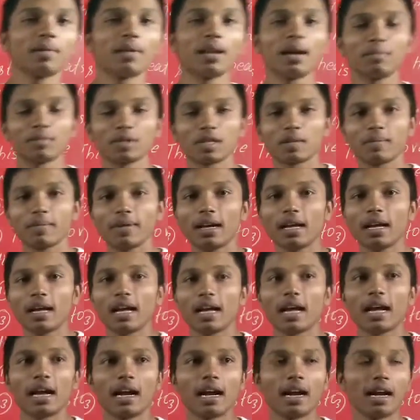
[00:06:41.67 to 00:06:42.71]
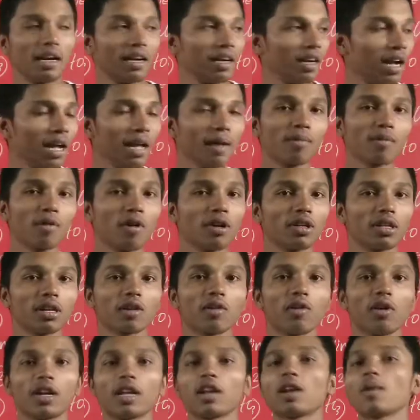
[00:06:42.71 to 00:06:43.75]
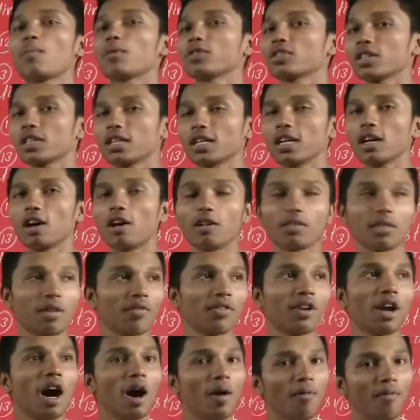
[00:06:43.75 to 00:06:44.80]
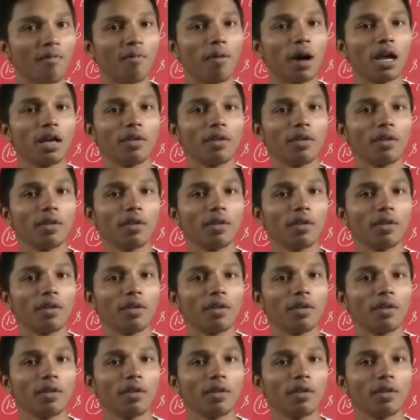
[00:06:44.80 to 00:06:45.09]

Viram Sharma and I have got a golden opportunity on the behalf